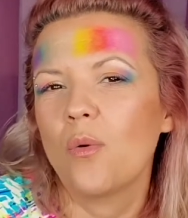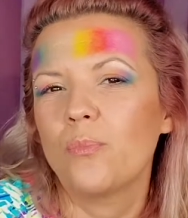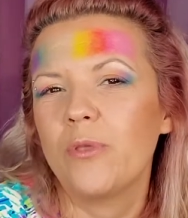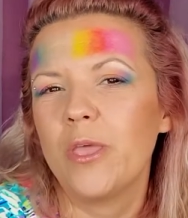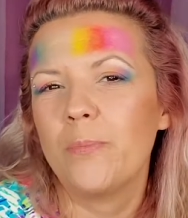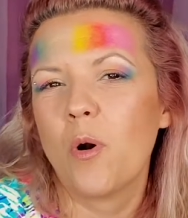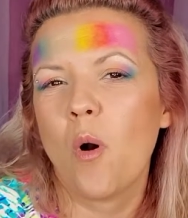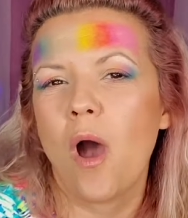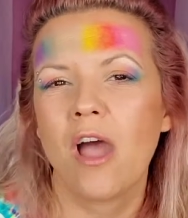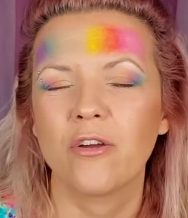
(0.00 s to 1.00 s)

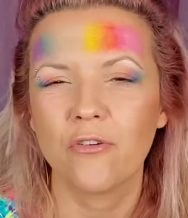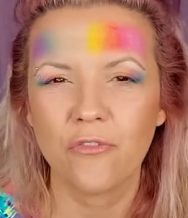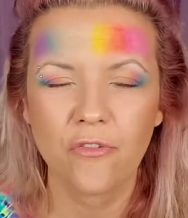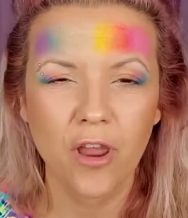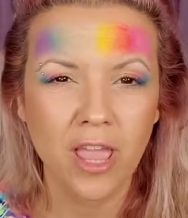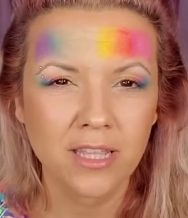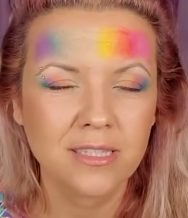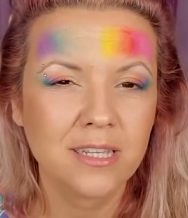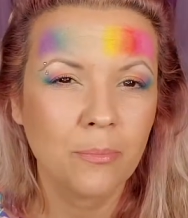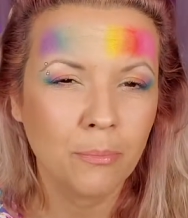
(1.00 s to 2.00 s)
people are afraid
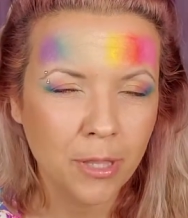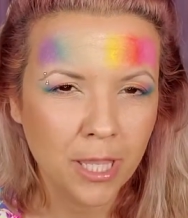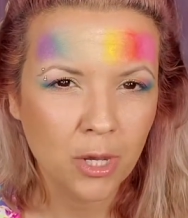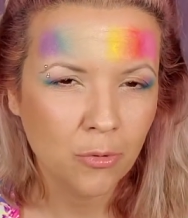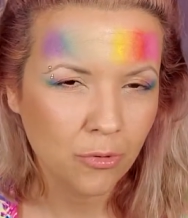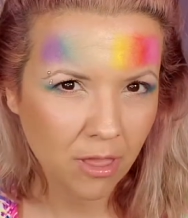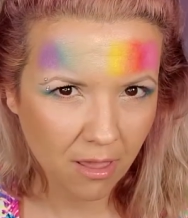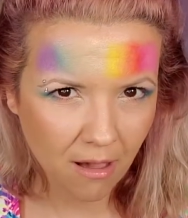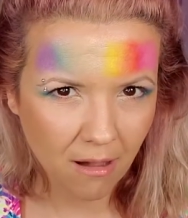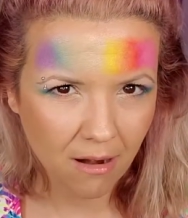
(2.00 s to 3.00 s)
to be who
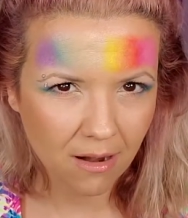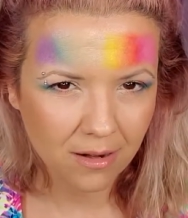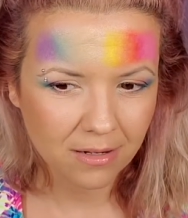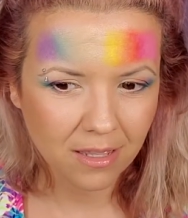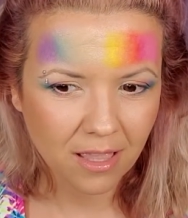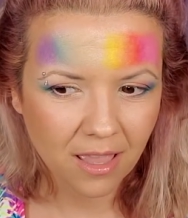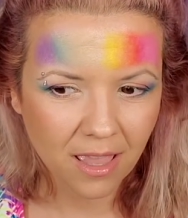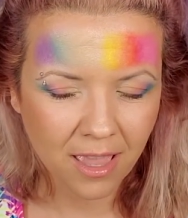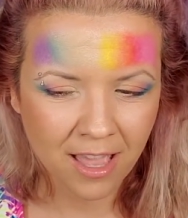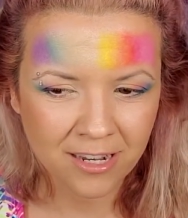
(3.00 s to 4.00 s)
they are.
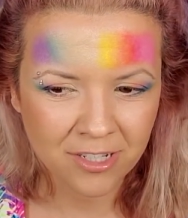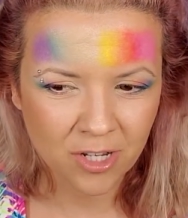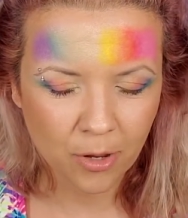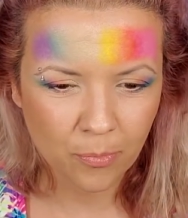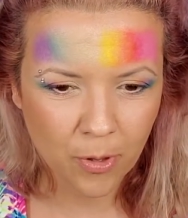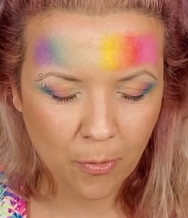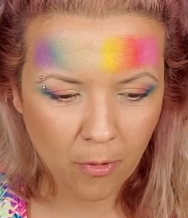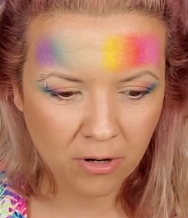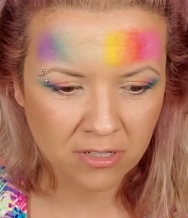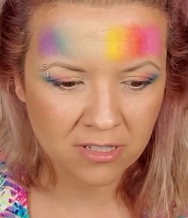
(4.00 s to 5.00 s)
And people
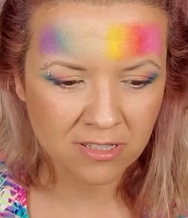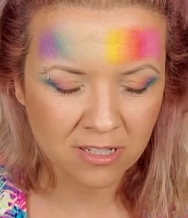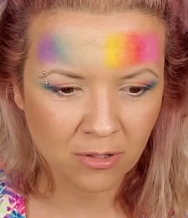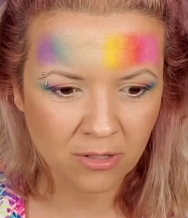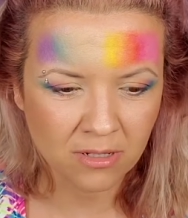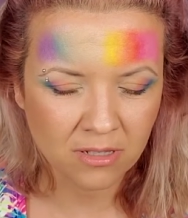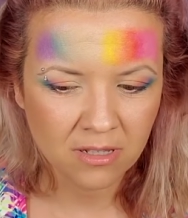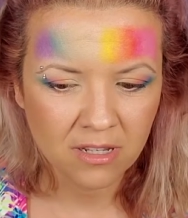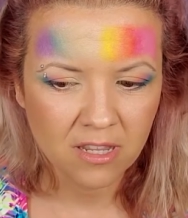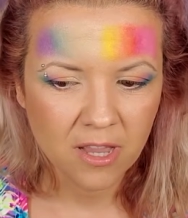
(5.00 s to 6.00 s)
are still
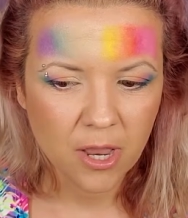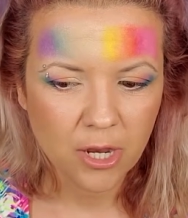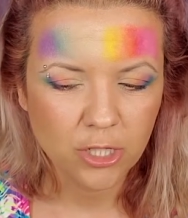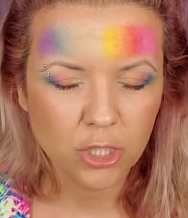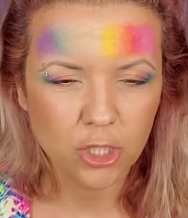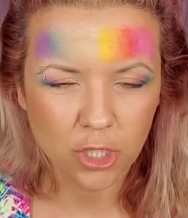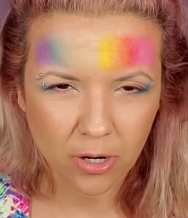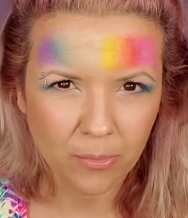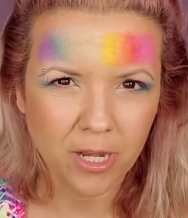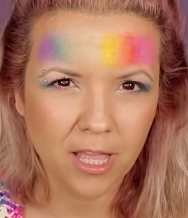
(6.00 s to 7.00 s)

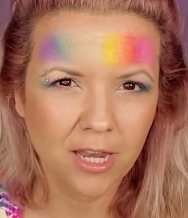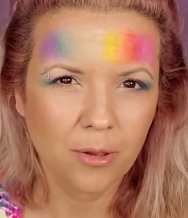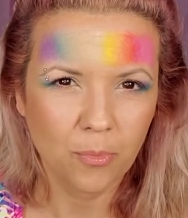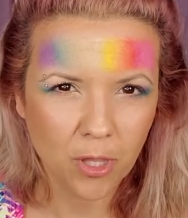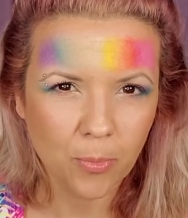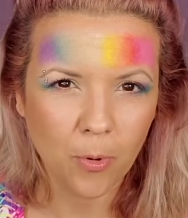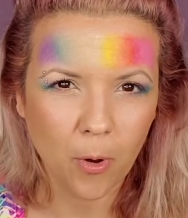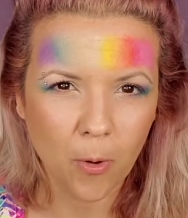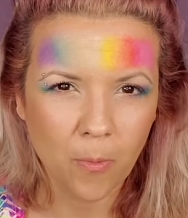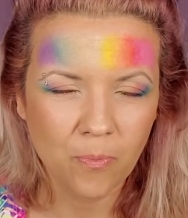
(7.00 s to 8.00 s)
discriminating
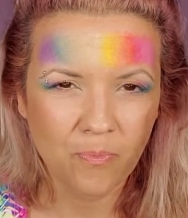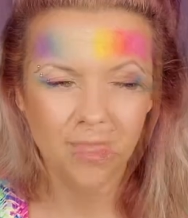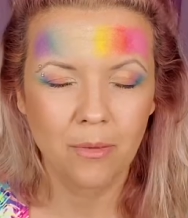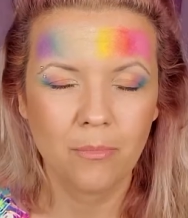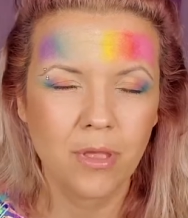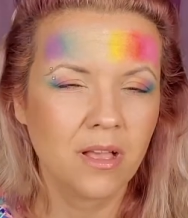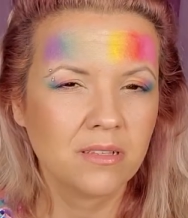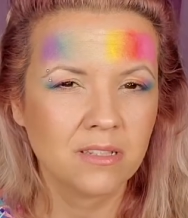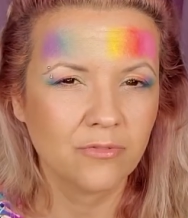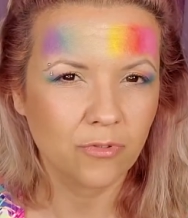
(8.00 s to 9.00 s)
people
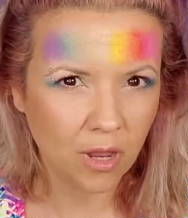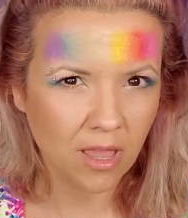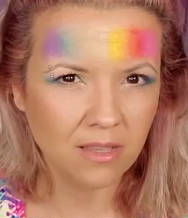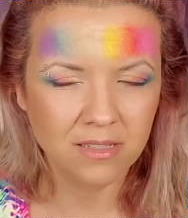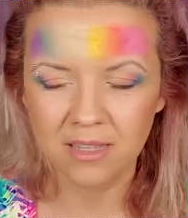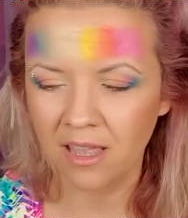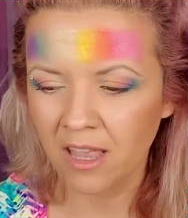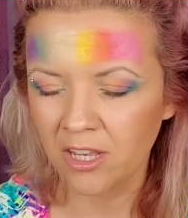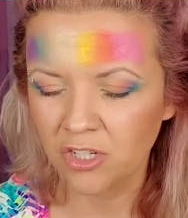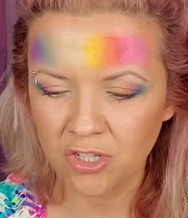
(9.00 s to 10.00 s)
because of race,
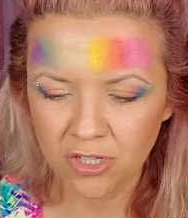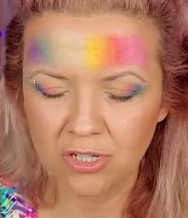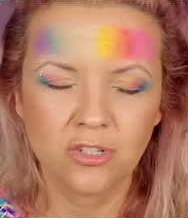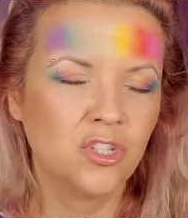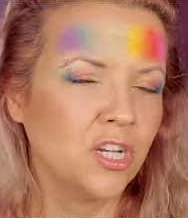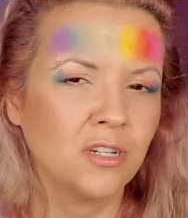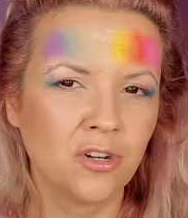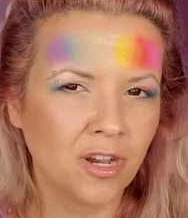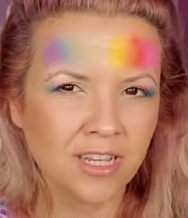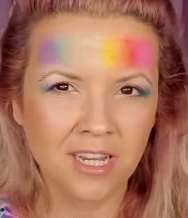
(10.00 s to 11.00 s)
age,
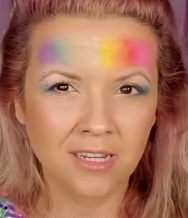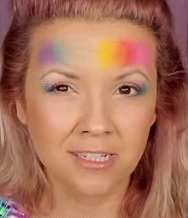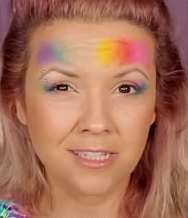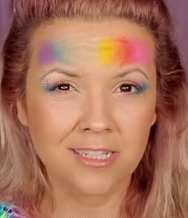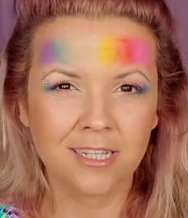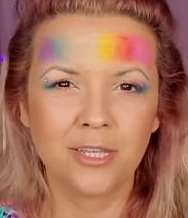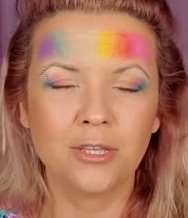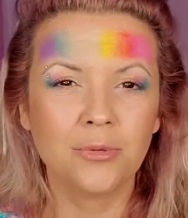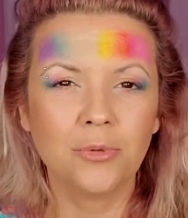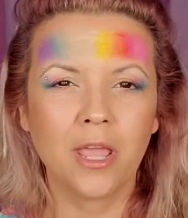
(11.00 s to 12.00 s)
gender identity,
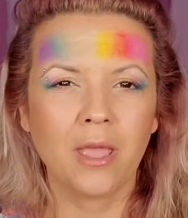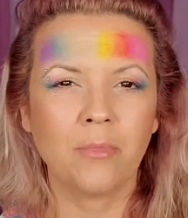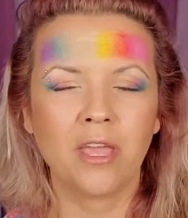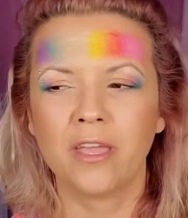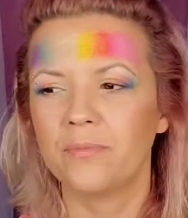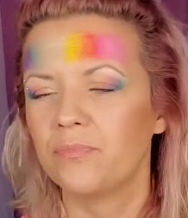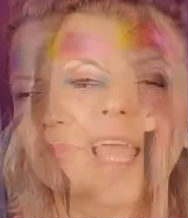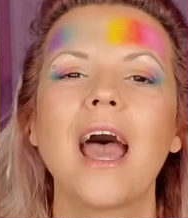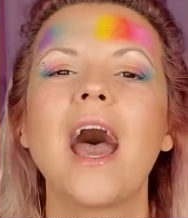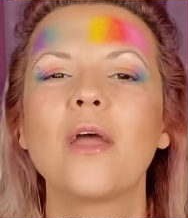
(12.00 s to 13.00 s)
you name it.
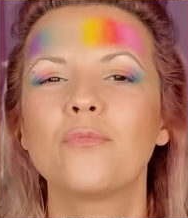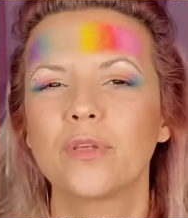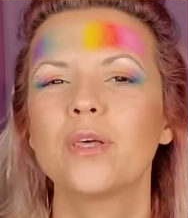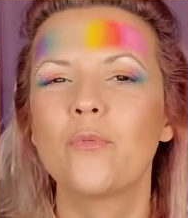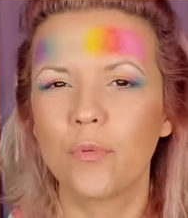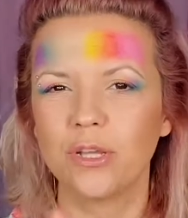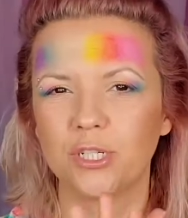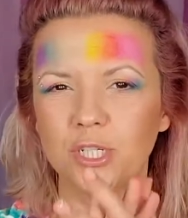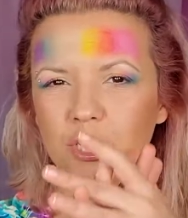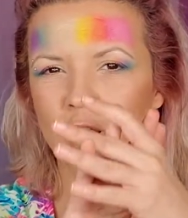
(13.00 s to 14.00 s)
I really wish